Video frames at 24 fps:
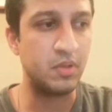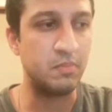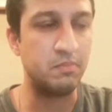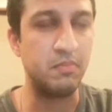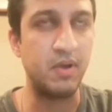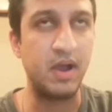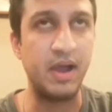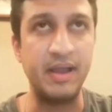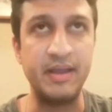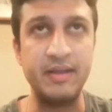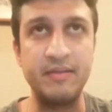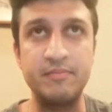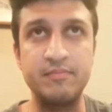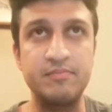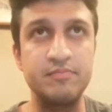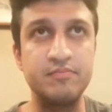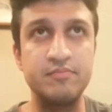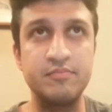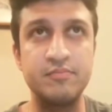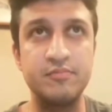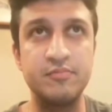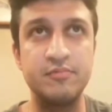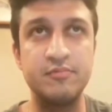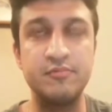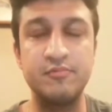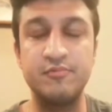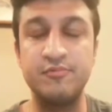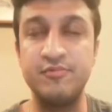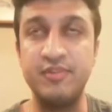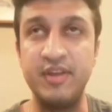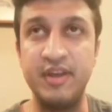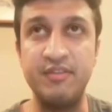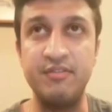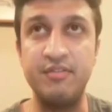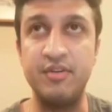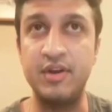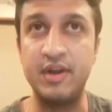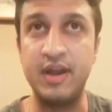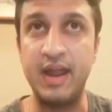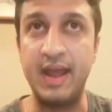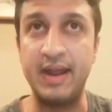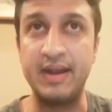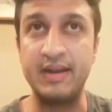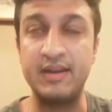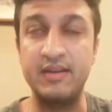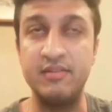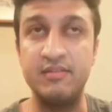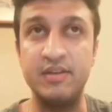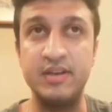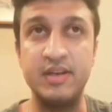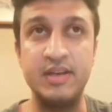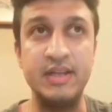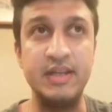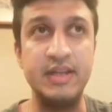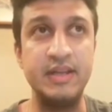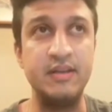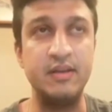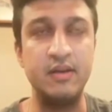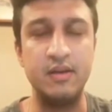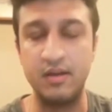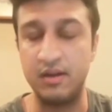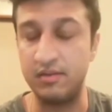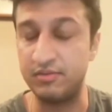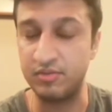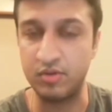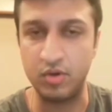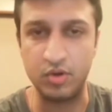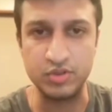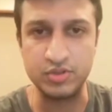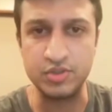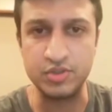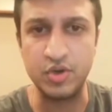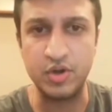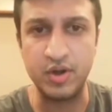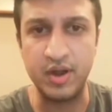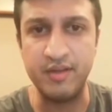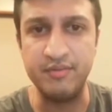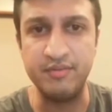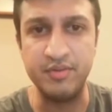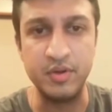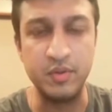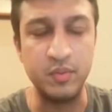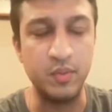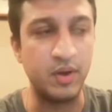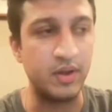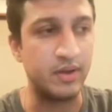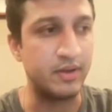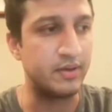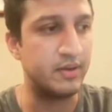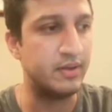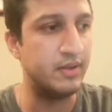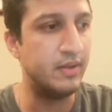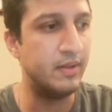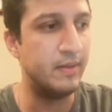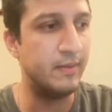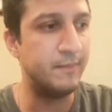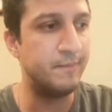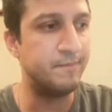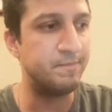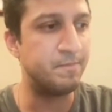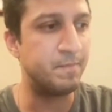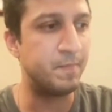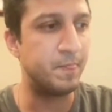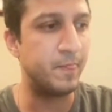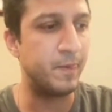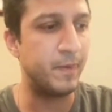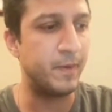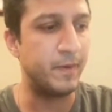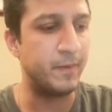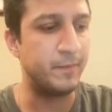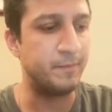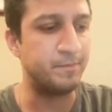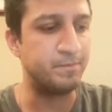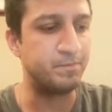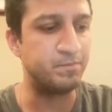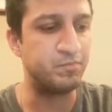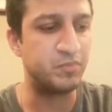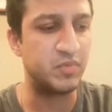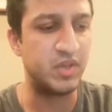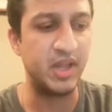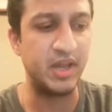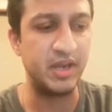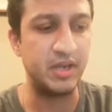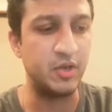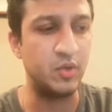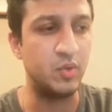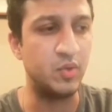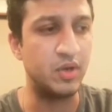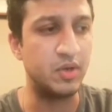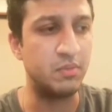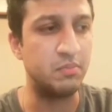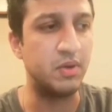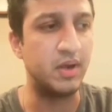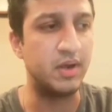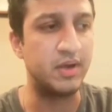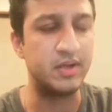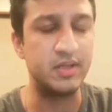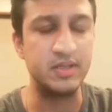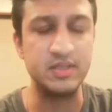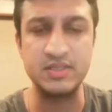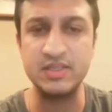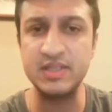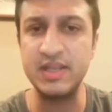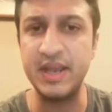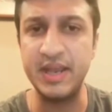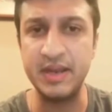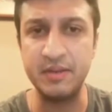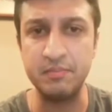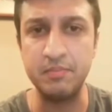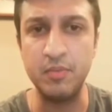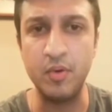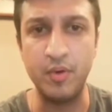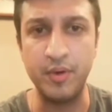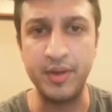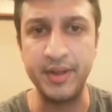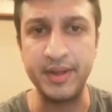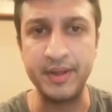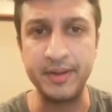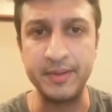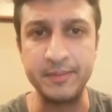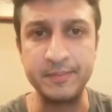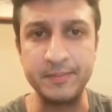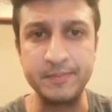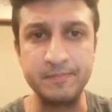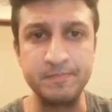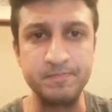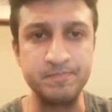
My favorite activity, of course not everyone can do it, but is skateboarding.